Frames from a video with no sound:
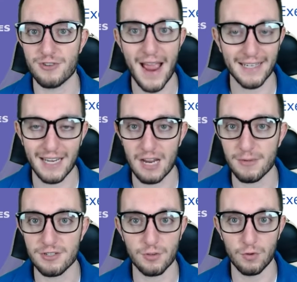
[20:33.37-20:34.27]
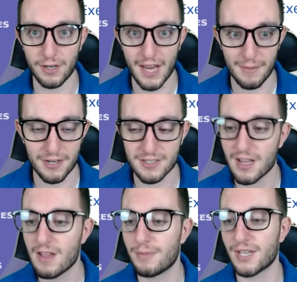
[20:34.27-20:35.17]
Dragon Hammers or Wood Hammers,
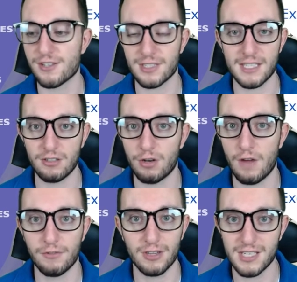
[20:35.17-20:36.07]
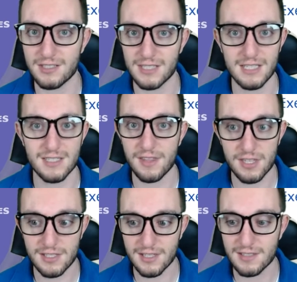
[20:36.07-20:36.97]
potentially heal it off with Leech Seed
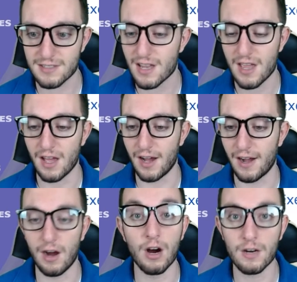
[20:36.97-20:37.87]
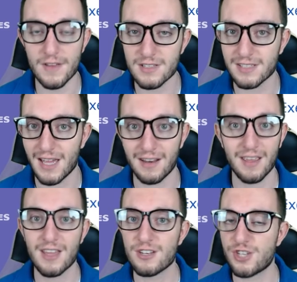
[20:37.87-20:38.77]
Synthesis, Harvest Set,
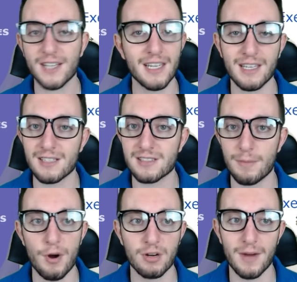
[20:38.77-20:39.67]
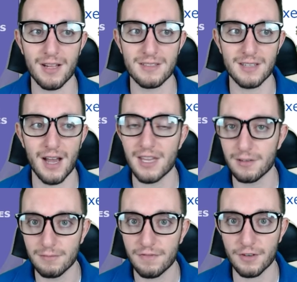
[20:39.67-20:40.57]
checking a Pokemon's
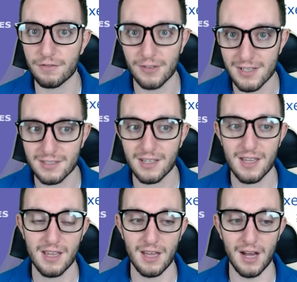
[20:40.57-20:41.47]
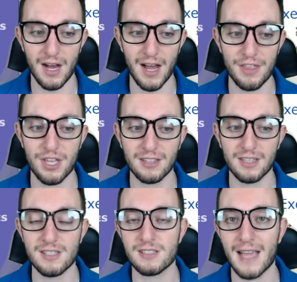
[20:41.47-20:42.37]
item for Frisk. I think
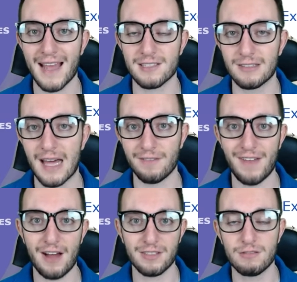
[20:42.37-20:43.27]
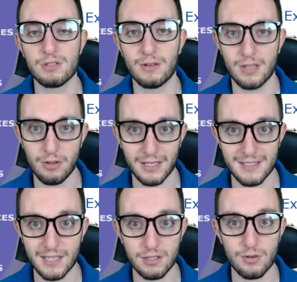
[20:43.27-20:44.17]
that this adds a lot of value to Alolan
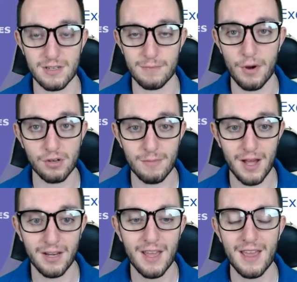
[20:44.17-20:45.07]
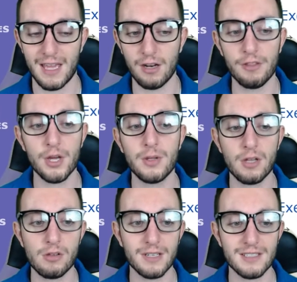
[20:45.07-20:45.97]
Exeggutor as a Pokemon, and although
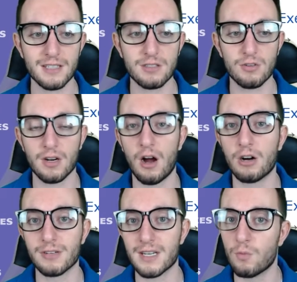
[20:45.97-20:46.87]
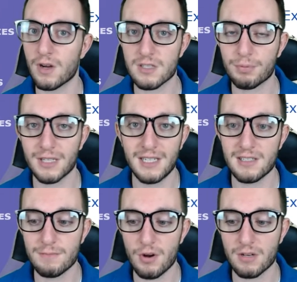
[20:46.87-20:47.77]
Alolan Exeggutor already was a pretty
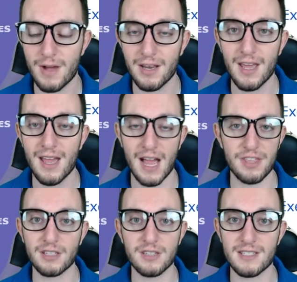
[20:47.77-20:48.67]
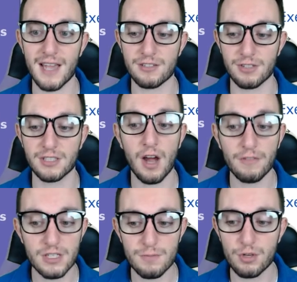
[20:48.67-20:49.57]
decent Pokemon, I think that these extra
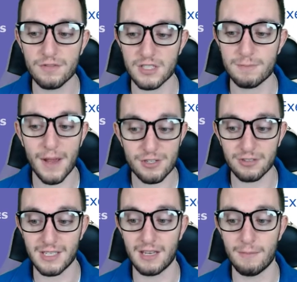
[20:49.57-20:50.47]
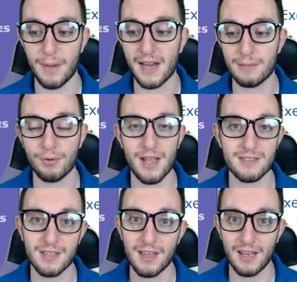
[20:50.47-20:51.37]
coverage moves, especially in Body
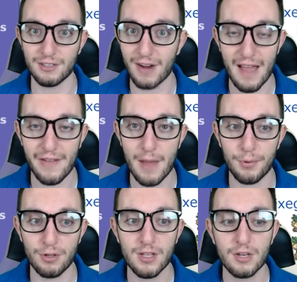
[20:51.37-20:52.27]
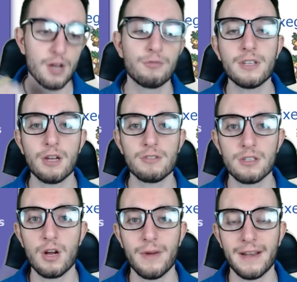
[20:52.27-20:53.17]
Press and Grab Apple, really
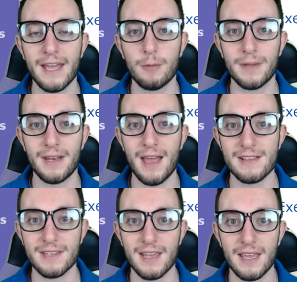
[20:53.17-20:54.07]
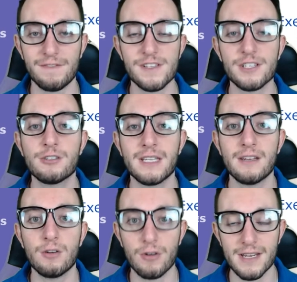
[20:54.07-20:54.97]
goes a long way to help it as a
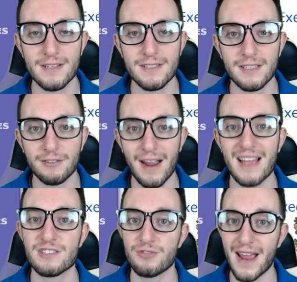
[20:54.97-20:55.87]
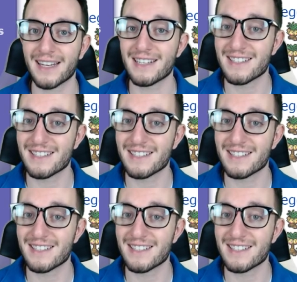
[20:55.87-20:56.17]
physically oriented Grass Dragon